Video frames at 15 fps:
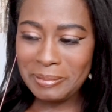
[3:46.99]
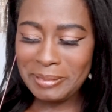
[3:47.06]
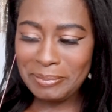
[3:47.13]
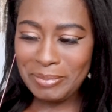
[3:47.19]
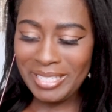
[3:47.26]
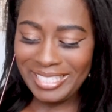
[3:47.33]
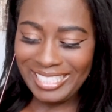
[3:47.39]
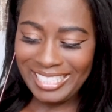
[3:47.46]
I've
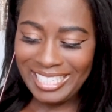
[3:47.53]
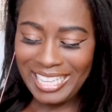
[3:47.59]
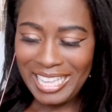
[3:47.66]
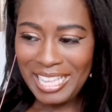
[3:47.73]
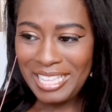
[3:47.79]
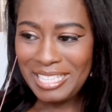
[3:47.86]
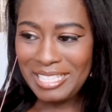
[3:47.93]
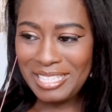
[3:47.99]
been to the
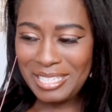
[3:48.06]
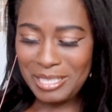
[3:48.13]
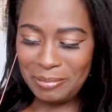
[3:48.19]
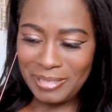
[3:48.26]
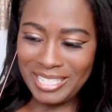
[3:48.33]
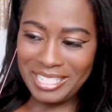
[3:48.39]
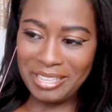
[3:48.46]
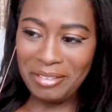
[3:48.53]
Atlantic Ocean
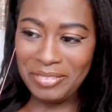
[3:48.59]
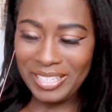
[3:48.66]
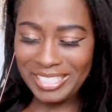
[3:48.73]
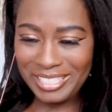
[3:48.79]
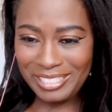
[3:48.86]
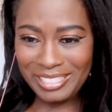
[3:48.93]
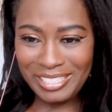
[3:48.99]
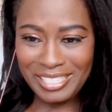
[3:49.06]
specific before, but
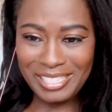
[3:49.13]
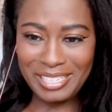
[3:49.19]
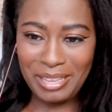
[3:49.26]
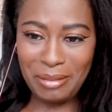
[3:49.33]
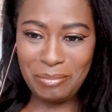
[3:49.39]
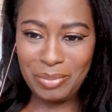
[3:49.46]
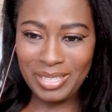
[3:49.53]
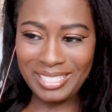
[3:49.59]
never so
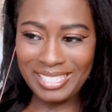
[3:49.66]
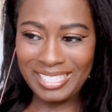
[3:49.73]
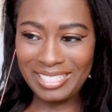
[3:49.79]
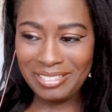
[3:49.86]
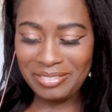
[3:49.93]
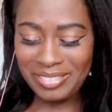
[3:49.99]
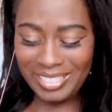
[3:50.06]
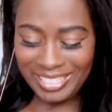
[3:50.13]
specific.
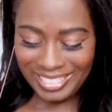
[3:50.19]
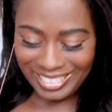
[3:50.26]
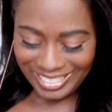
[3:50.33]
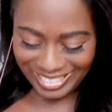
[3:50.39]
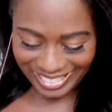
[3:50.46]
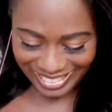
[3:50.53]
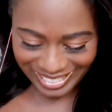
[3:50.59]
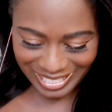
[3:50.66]

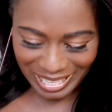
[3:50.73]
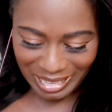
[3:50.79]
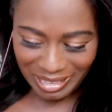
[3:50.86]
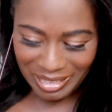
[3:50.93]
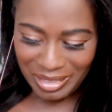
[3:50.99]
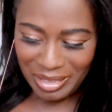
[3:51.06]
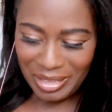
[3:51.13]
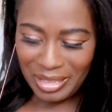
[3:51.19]

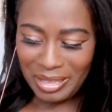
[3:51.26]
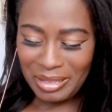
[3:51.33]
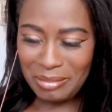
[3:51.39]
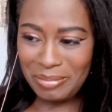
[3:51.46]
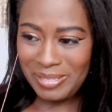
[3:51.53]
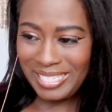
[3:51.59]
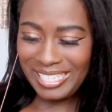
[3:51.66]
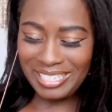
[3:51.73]
Specific.